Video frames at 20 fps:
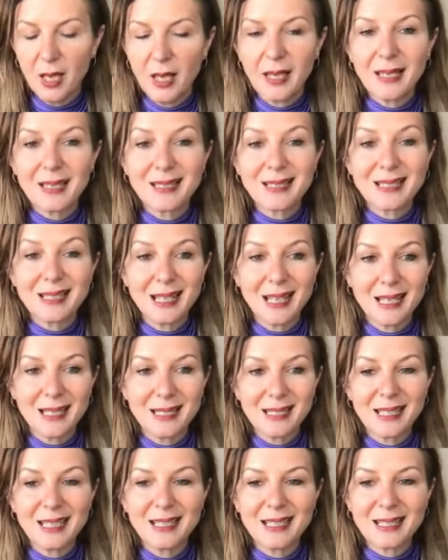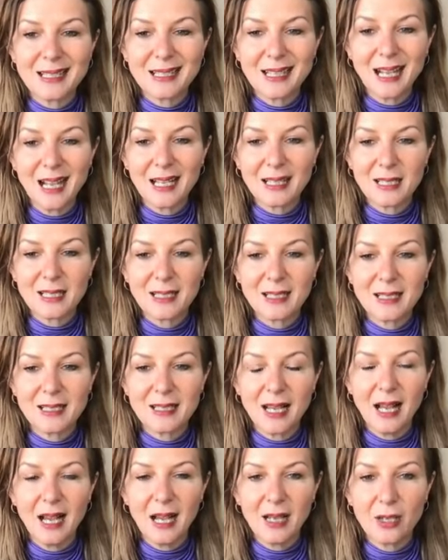He says, he starts this
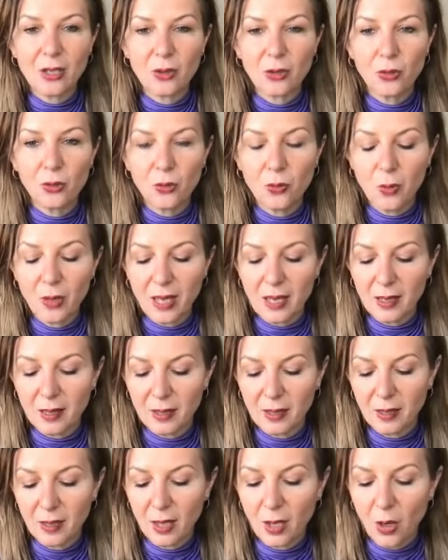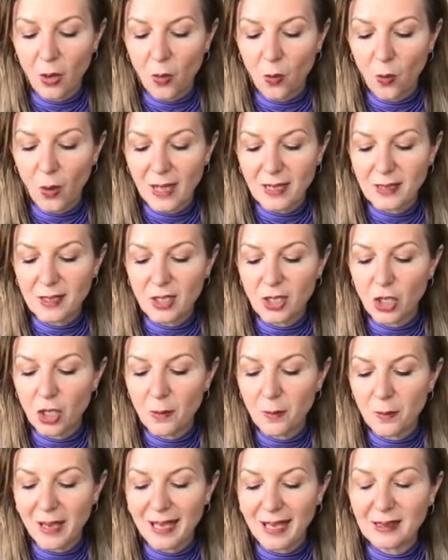article with, once
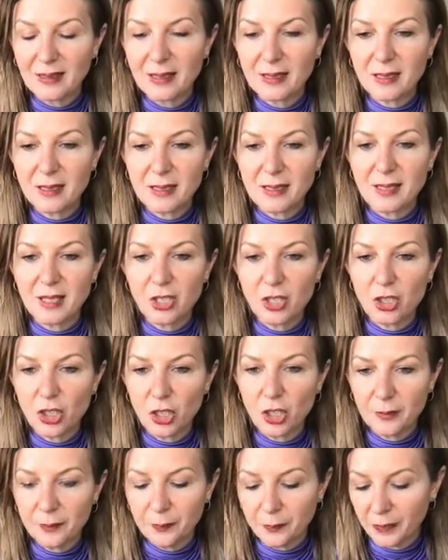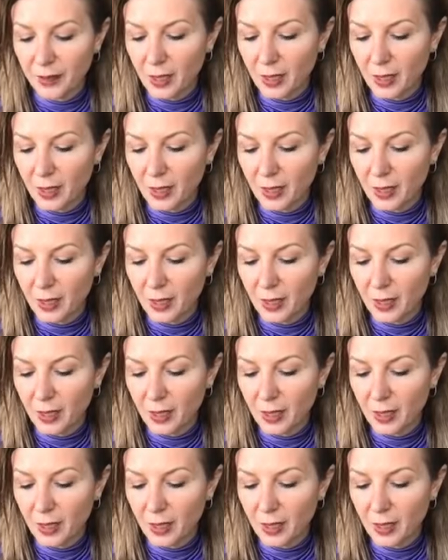you make the decision,